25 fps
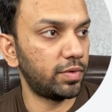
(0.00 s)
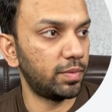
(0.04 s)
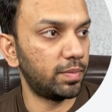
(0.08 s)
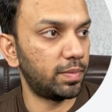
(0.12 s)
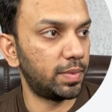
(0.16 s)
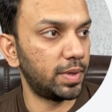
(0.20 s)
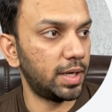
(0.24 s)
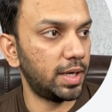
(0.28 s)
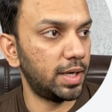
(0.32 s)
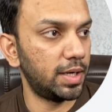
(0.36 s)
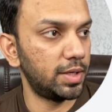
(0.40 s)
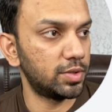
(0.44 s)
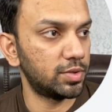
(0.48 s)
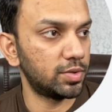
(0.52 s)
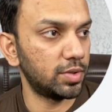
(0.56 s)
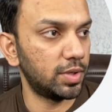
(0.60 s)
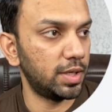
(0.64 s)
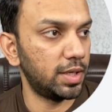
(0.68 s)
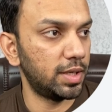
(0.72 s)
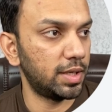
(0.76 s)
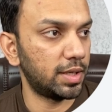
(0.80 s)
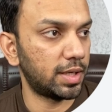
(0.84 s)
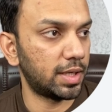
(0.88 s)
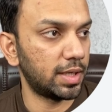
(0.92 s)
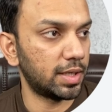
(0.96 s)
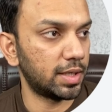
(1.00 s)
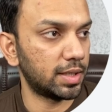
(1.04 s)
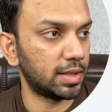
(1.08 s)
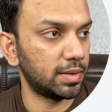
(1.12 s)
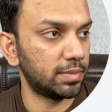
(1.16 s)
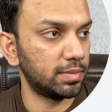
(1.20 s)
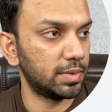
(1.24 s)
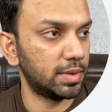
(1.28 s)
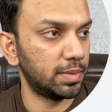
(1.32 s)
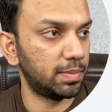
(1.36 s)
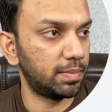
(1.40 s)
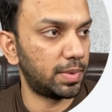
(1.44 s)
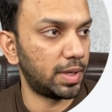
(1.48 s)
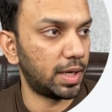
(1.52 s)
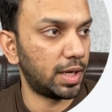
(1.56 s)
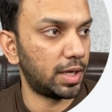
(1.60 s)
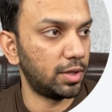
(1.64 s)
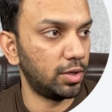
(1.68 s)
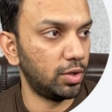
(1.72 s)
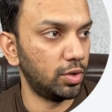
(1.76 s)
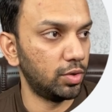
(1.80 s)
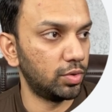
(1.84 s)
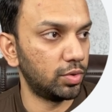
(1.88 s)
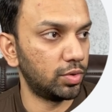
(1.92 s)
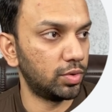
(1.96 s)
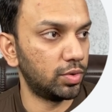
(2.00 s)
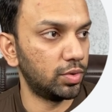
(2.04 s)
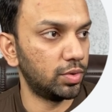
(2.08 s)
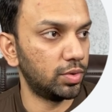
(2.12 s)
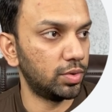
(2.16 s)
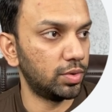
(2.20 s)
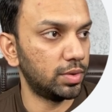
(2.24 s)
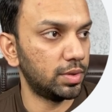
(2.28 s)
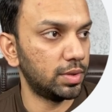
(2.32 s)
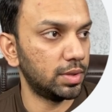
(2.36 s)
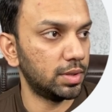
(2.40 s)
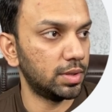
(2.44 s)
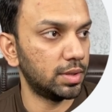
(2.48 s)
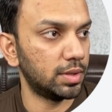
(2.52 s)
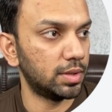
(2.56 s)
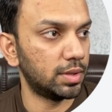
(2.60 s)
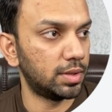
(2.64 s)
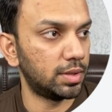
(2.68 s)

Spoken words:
of your brand. So here can come the brand logo,